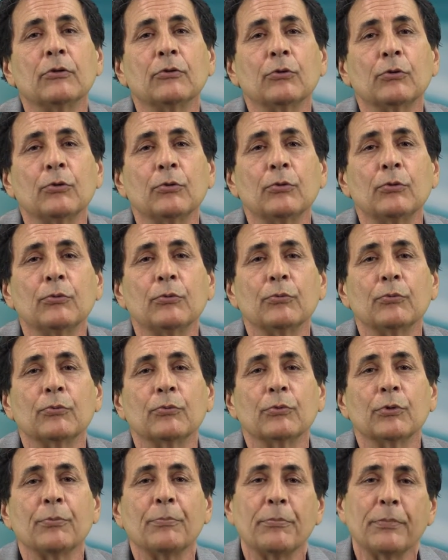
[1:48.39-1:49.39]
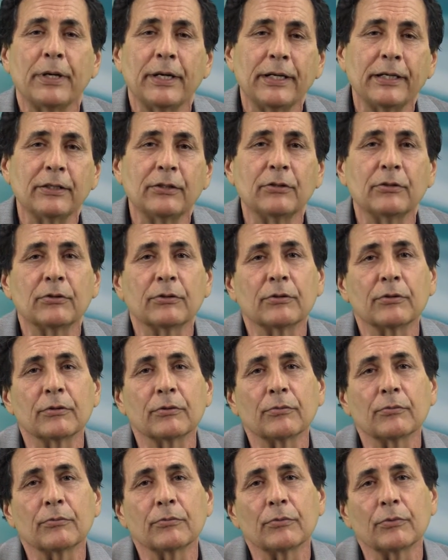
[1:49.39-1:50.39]
to remind
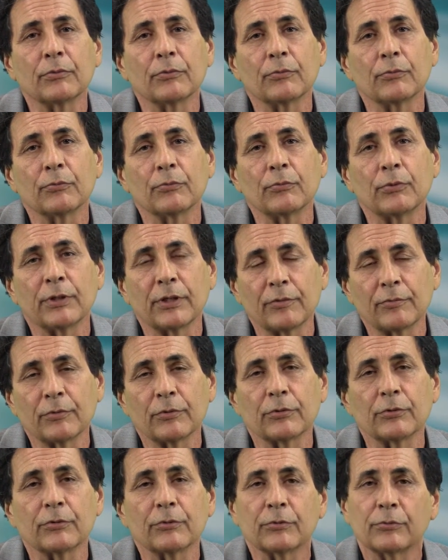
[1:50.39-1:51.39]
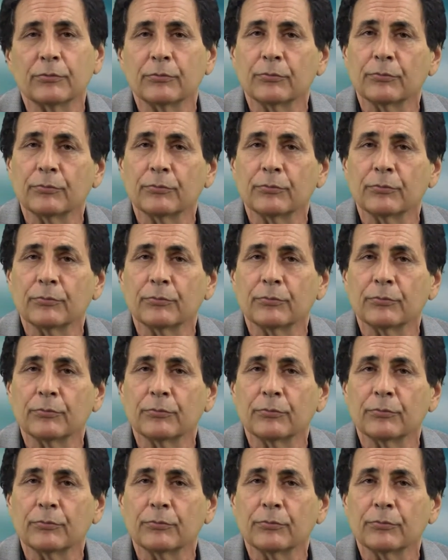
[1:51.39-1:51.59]
whatever